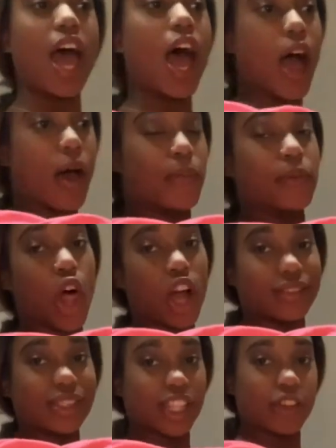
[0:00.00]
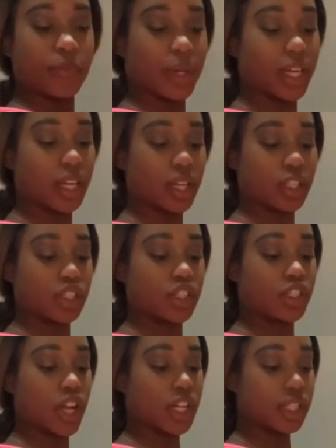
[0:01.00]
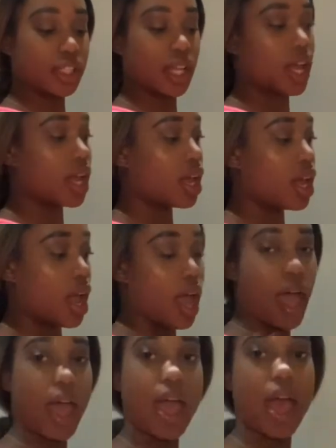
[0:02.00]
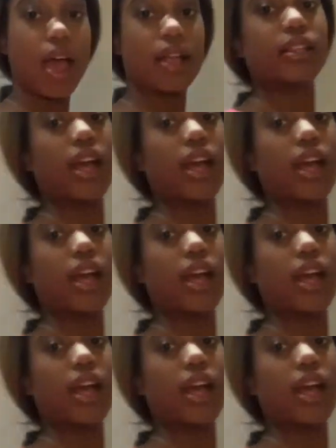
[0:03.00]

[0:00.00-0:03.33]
a long sleeve pink shirt and